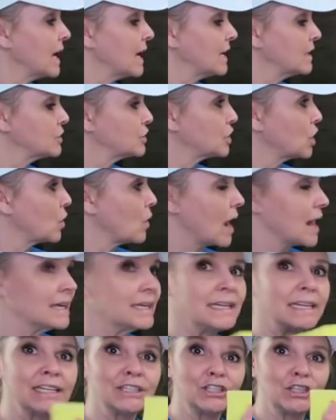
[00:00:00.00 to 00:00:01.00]
and so
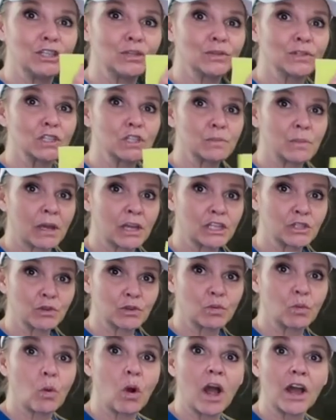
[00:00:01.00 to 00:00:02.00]
I need to use a sponge
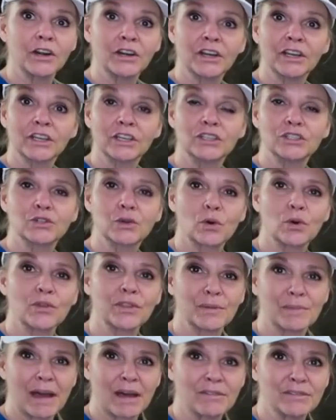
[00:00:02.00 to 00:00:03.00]
with water and control
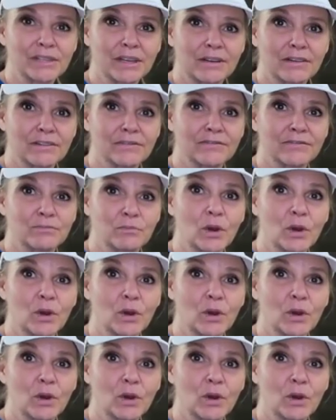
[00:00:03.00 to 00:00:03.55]
the amount of